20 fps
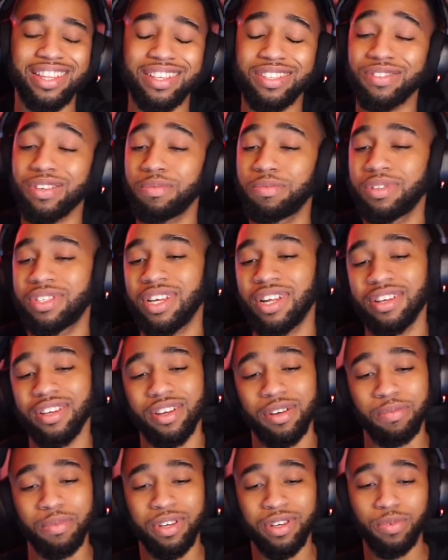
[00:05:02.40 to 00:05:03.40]
That's what I have been telling
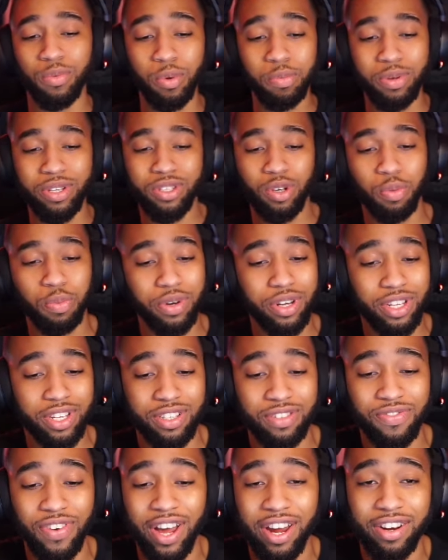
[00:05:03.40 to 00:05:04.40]
y'all, man. One Piece opening
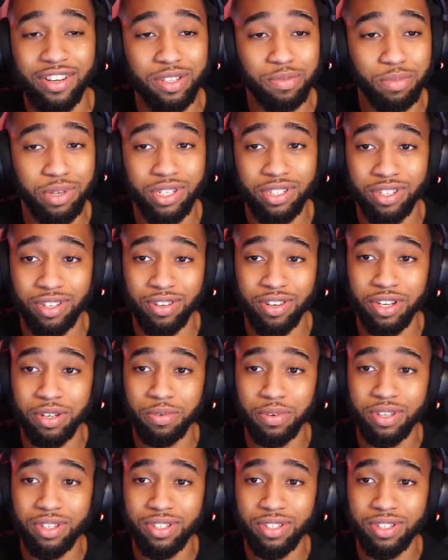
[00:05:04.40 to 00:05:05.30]
is fire as a bitch, though, anyway,